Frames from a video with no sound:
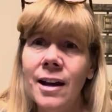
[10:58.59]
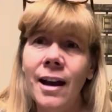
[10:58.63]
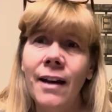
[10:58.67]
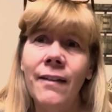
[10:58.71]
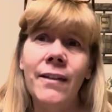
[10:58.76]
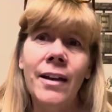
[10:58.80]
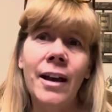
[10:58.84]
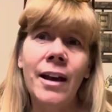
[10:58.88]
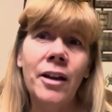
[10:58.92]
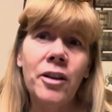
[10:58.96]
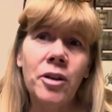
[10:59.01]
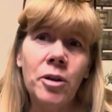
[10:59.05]

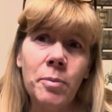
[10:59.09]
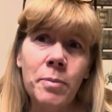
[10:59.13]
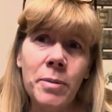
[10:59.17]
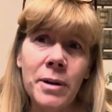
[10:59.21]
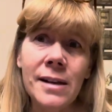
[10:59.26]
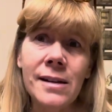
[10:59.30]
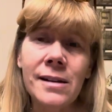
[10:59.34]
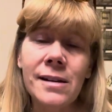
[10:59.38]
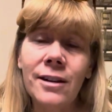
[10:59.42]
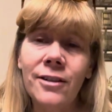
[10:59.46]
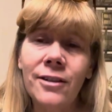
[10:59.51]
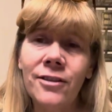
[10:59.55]
And the other
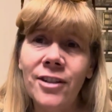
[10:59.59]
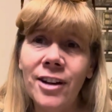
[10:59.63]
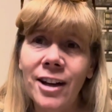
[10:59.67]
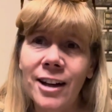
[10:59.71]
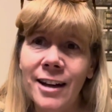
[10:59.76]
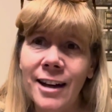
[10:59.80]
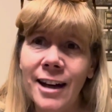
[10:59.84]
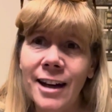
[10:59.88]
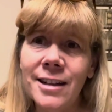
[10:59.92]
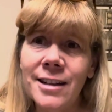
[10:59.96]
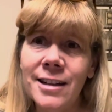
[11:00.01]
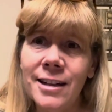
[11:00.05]
piece of
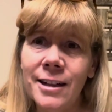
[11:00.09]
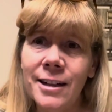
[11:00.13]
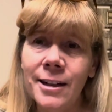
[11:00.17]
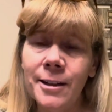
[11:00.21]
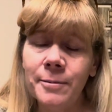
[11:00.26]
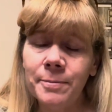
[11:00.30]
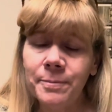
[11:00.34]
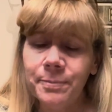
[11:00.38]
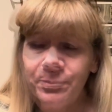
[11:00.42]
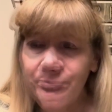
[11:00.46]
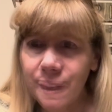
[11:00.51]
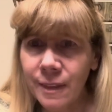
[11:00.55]

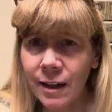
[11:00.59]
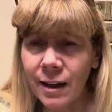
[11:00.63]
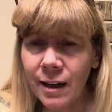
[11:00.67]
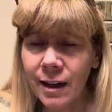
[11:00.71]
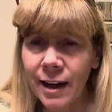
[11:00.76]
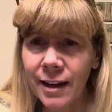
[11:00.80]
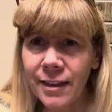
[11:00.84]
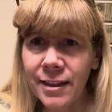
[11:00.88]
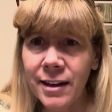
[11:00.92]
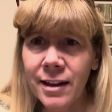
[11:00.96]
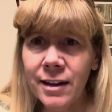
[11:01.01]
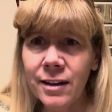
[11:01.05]
connecting that
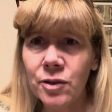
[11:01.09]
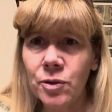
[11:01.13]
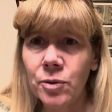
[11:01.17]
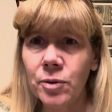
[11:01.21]
I think